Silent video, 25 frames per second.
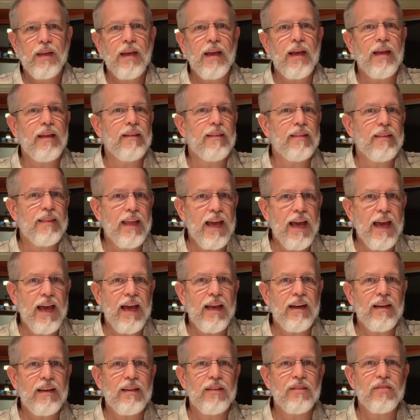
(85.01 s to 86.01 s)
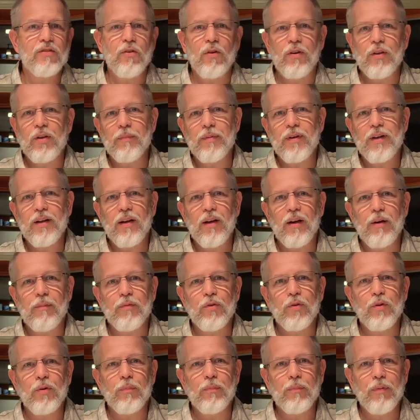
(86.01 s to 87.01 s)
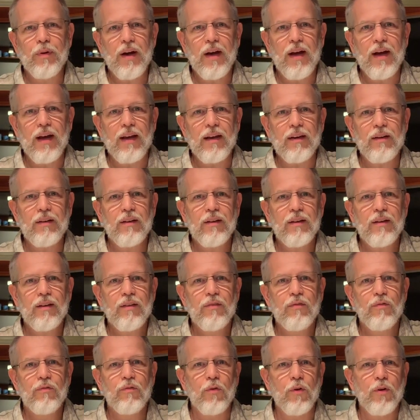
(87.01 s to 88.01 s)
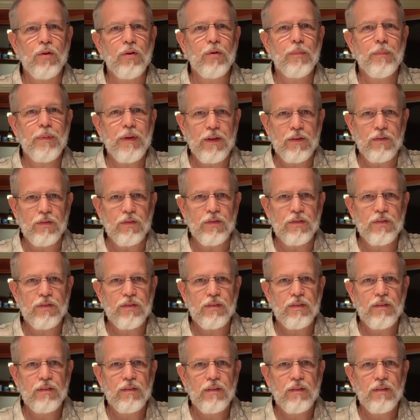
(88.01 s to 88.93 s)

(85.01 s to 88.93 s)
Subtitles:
And that is going to become your brine for your pickles.